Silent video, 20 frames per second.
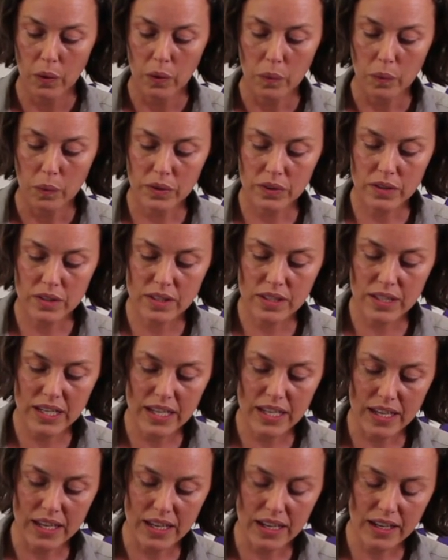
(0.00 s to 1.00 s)
we'll
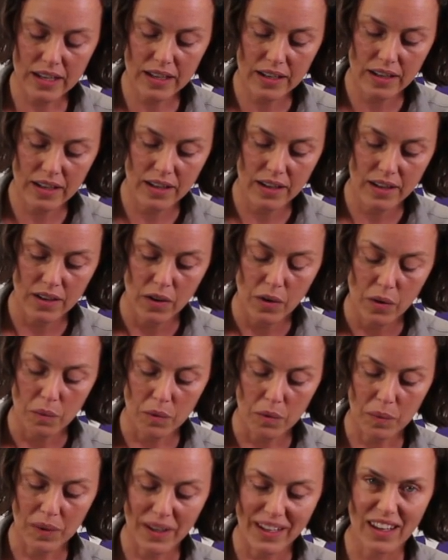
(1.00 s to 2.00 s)
see
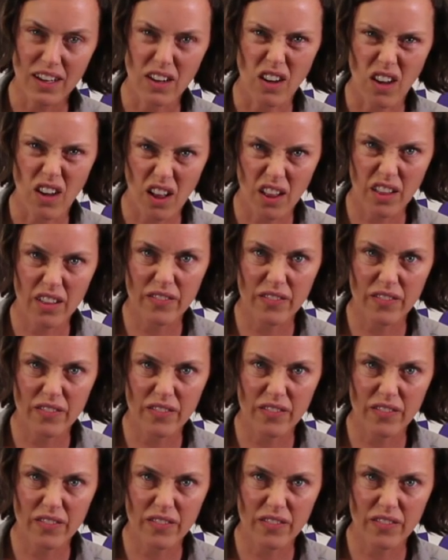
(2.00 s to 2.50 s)
when we get all